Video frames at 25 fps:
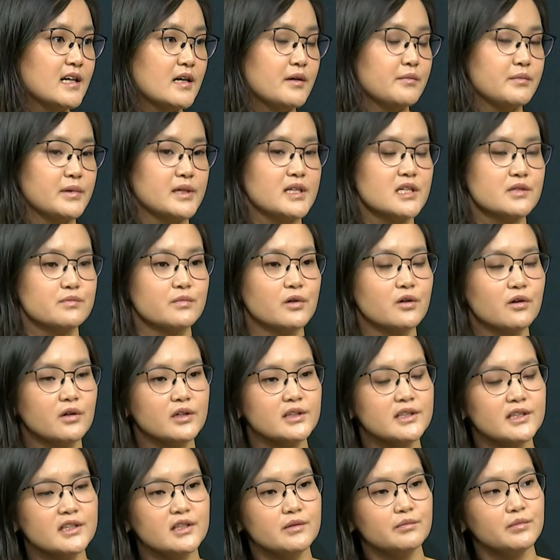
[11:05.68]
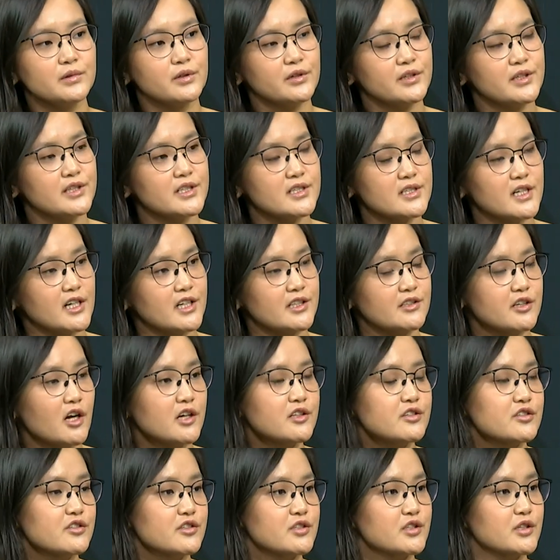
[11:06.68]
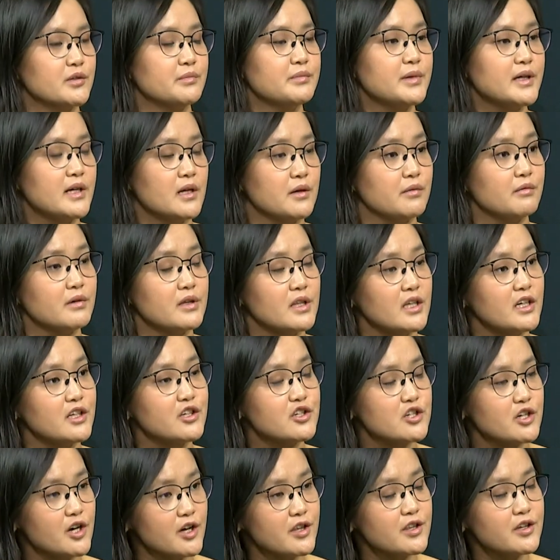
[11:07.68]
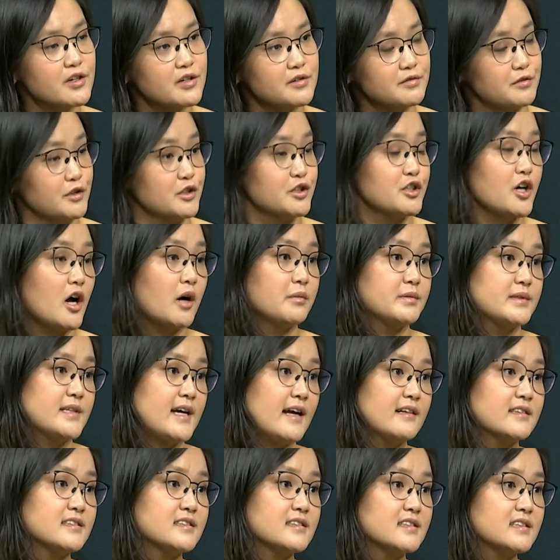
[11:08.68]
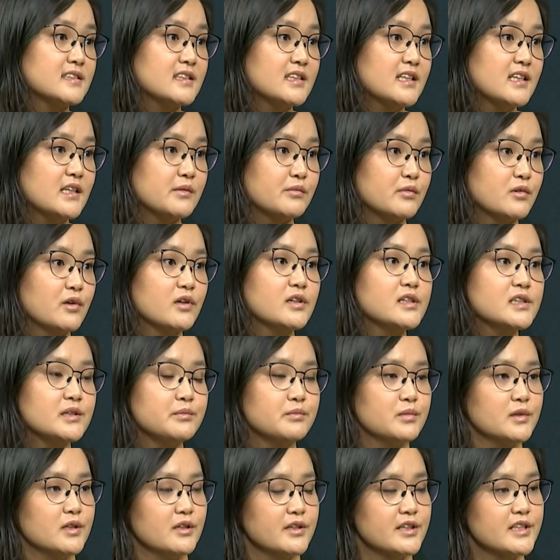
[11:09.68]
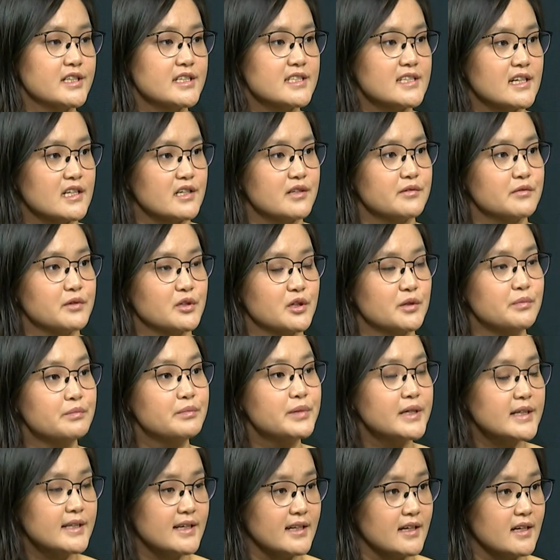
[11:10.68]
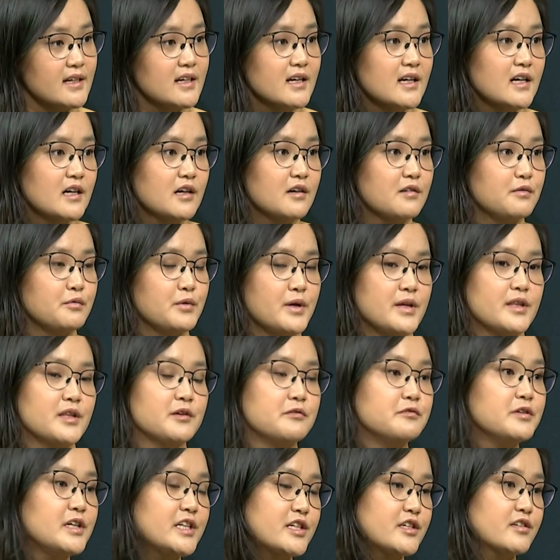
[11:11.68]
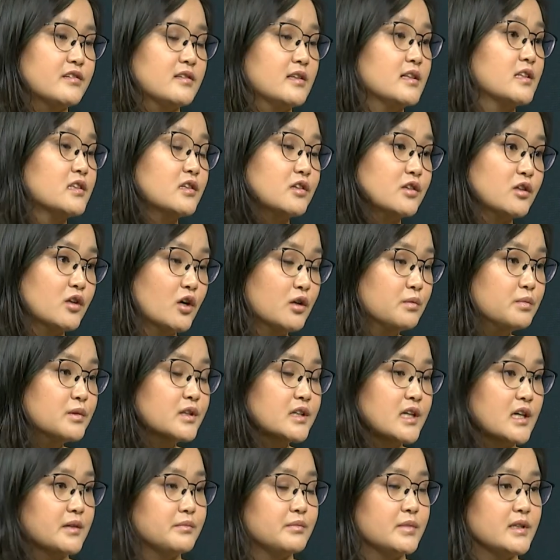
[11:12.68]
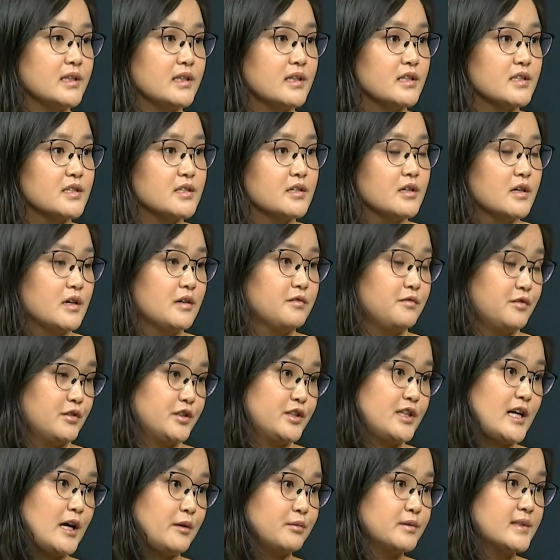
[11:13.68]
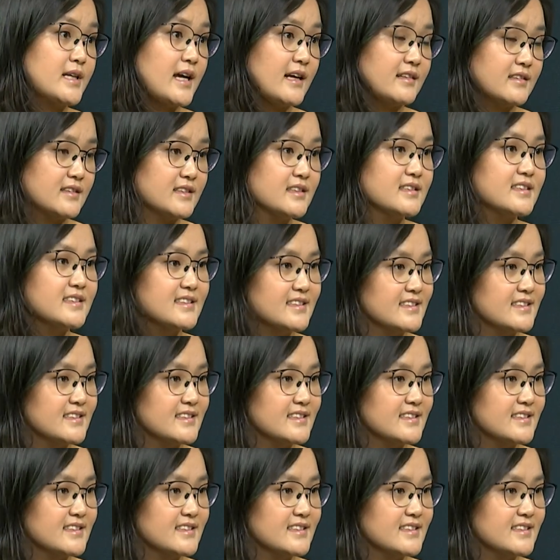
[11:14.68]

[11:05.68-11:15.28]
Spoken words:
Because Mongolian employers are not just competing with each other for top talent. Mongolian employers are competing with regional and global companies for top talent.